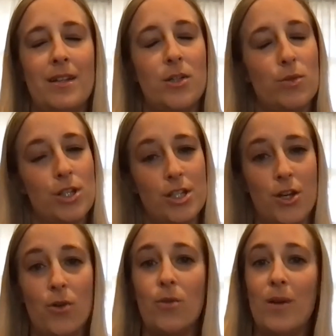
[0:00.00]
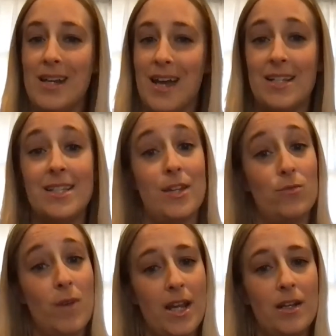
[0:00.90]
there was snow and ice
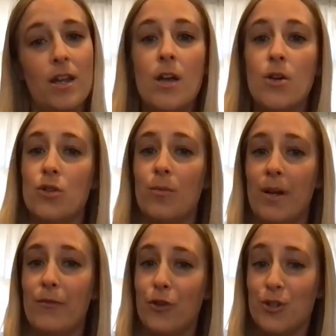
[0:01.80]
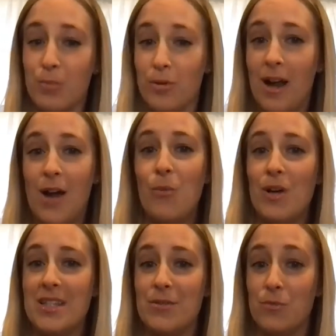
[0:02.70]
and rain so my first barat
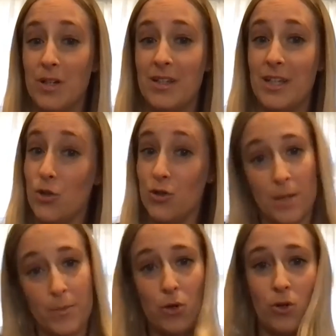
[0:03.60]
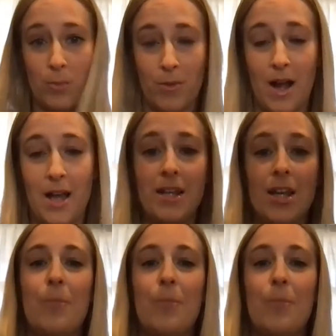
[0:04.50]
wasn't really your typical barat